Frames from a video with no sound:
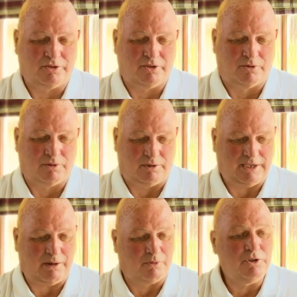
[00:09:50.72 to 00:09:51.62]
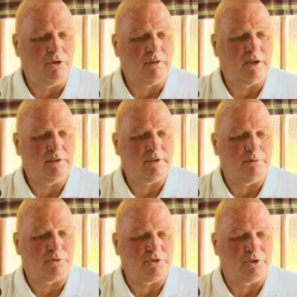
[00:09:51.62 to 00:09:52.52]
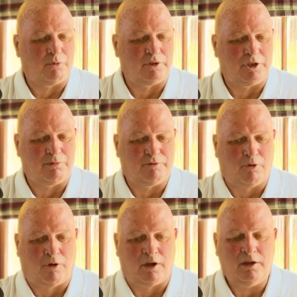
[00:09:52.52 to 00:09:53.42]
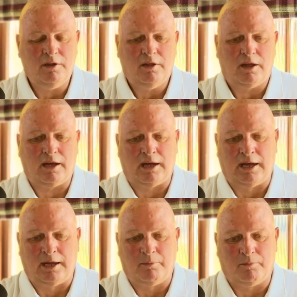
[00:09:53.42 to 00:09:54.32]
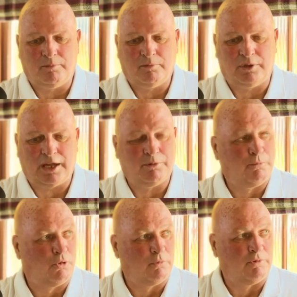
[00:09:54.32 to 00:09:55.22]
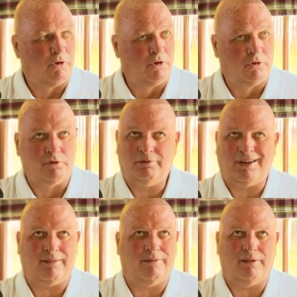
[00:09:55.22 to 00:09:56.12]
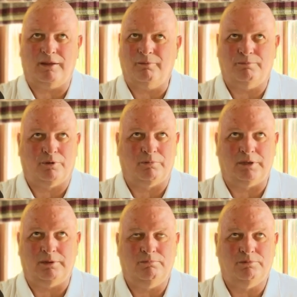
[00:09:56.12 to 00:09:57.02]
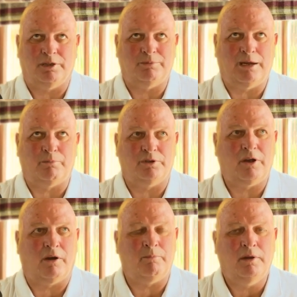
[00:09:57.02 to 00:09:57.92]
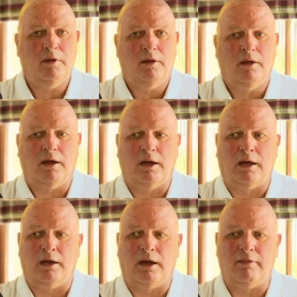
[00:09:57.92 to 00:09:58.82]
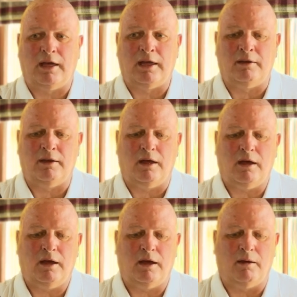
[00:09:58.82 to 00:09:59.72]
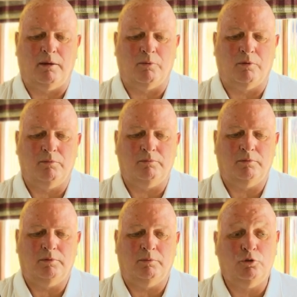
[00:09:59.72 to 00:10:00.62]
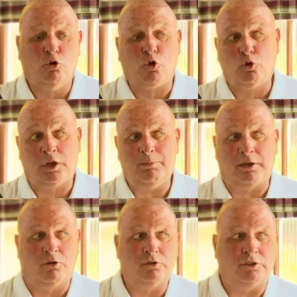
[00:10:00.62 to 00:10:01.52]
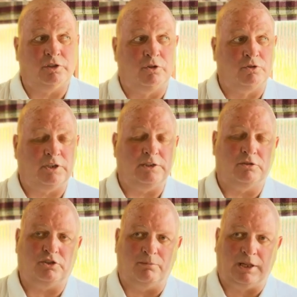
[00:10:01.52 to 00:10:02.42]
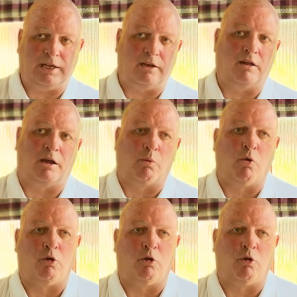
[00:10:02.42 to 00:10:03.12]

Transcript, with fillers: know, so yeah, we knew that Ipswich had won the year before. Um, we came to Portman Road, I think probably September time, uh, and then. Uh, no goalkeeping coaches in those days. So Jim hmm. Leighton and I were